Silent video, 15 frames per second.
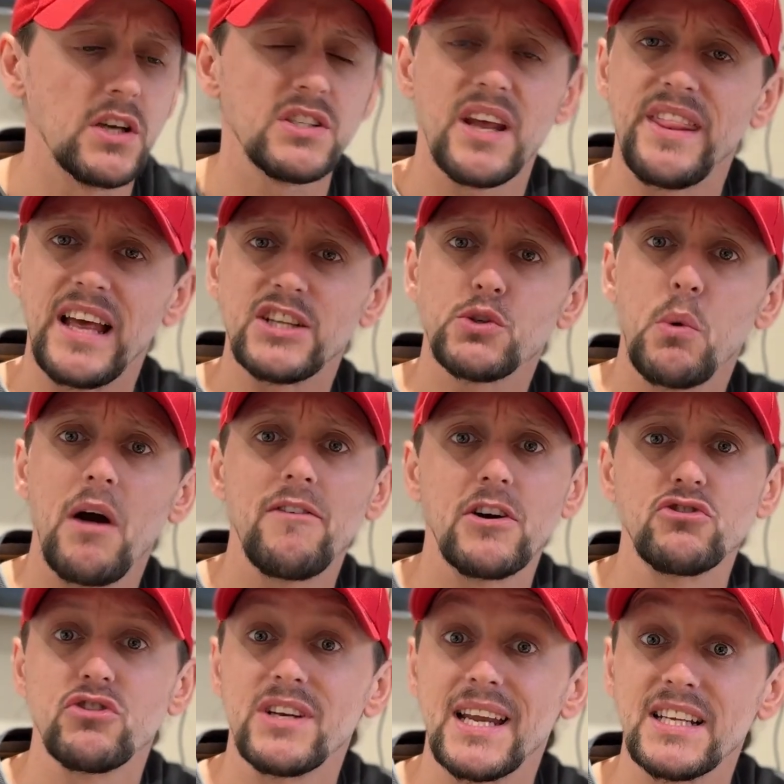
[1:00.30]
and that
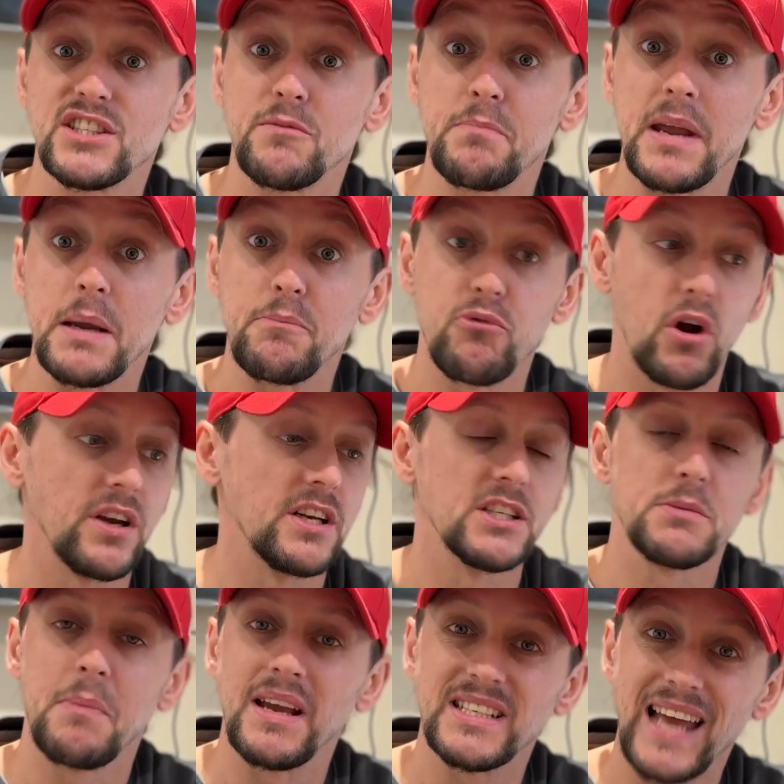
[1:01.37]
1200 nits of peak brightness
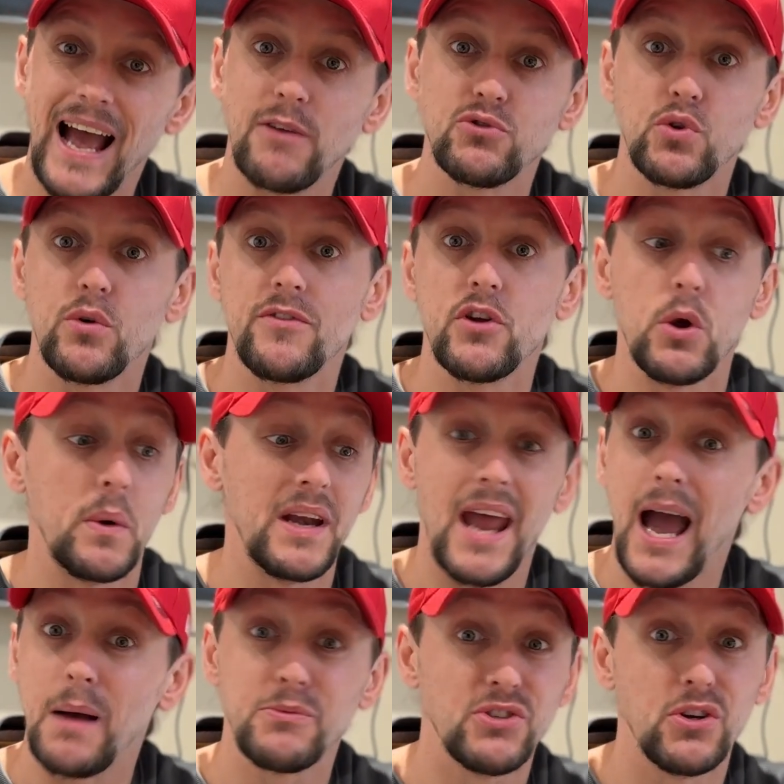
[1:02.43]
makes outdoor viewing
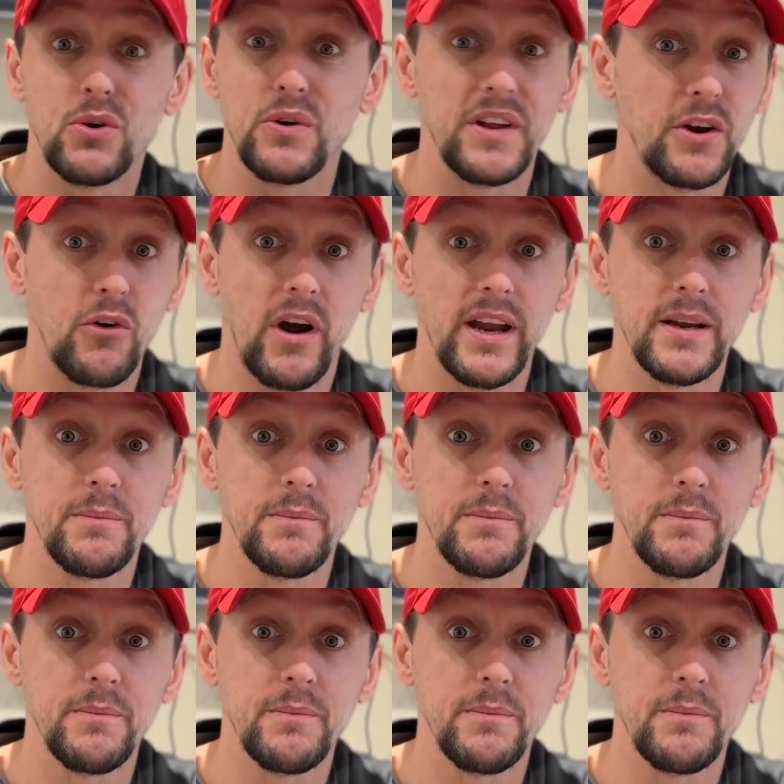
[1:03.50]
absolutely great.